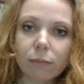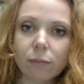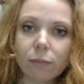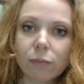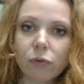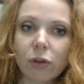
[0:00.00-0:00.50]

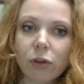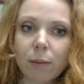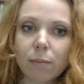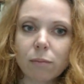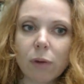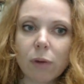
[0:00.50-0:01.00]

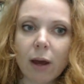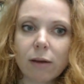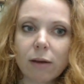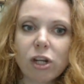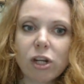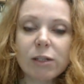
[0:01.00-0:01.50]
some
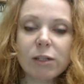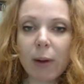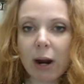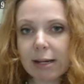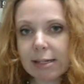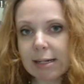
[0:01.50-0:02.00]

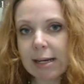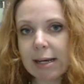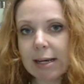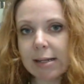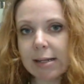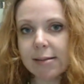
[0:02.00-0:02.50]
chasteberry
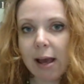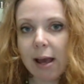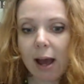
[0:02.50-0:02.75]
teas,